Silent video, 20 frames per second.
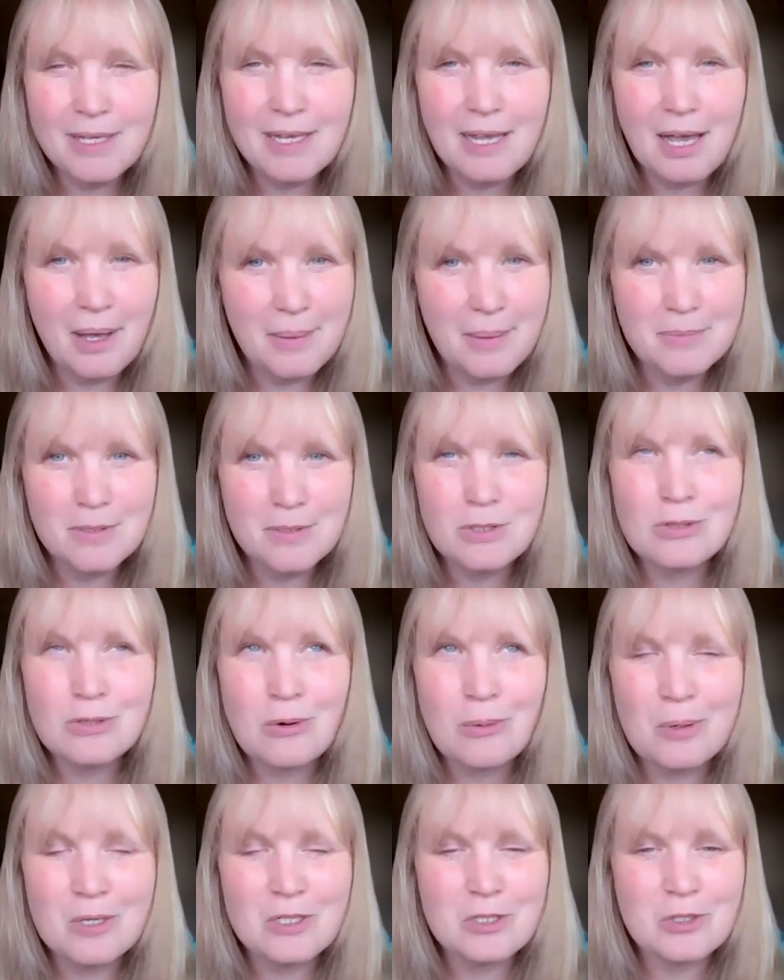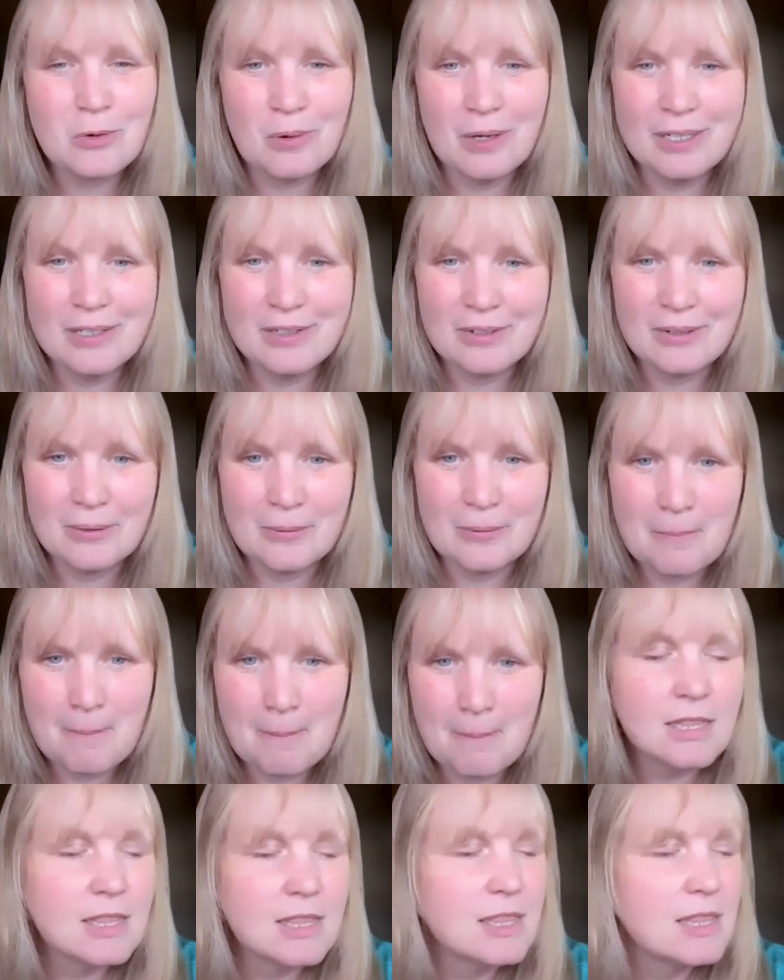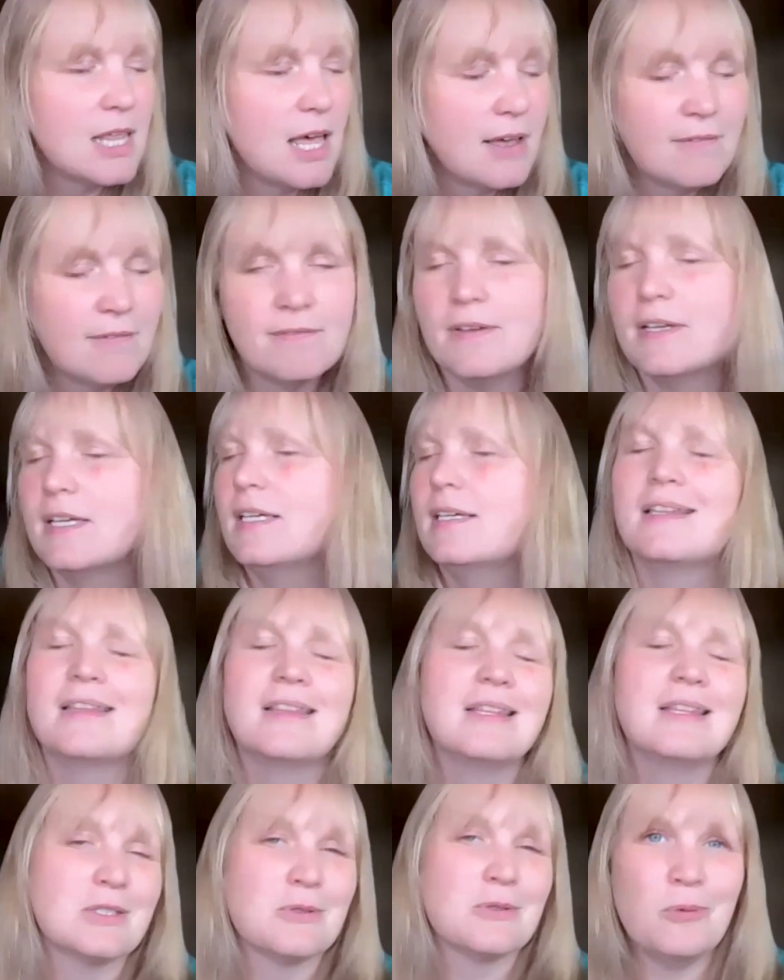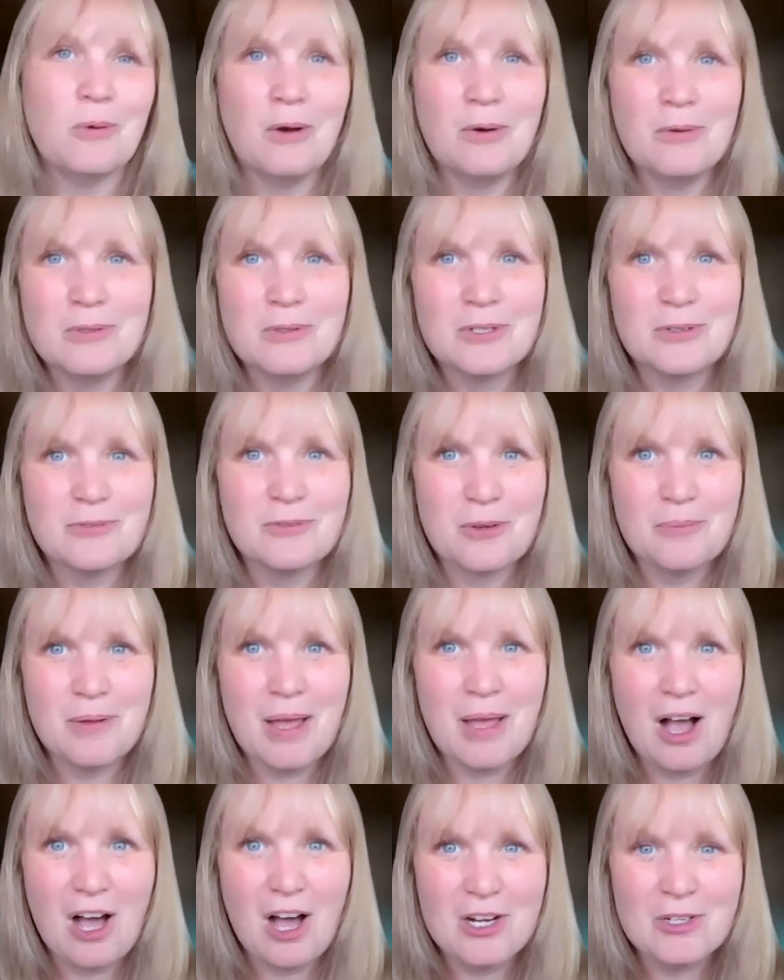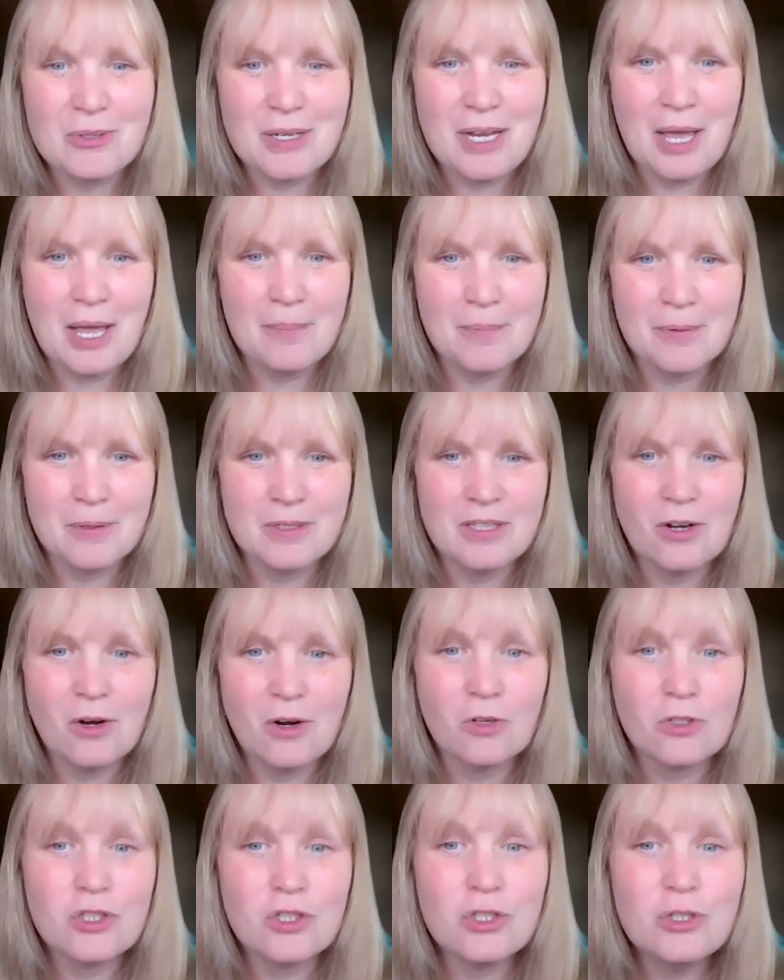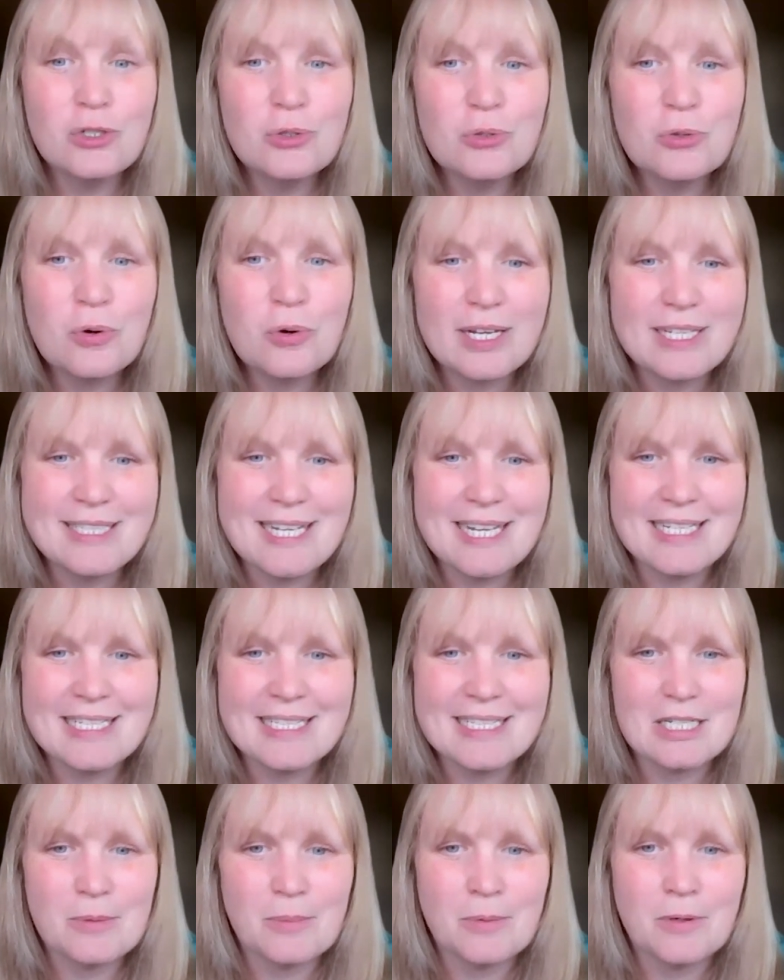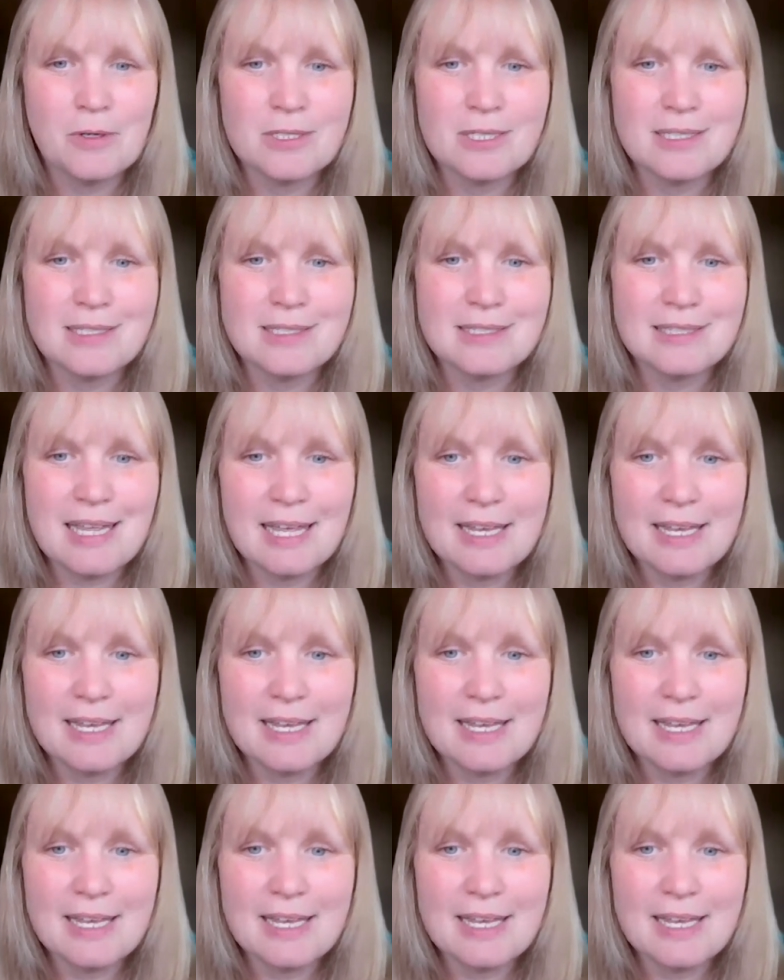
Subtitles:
it becomes so much greater. And I love this quote from Audrey Hepburn. There are 2 great days in a person's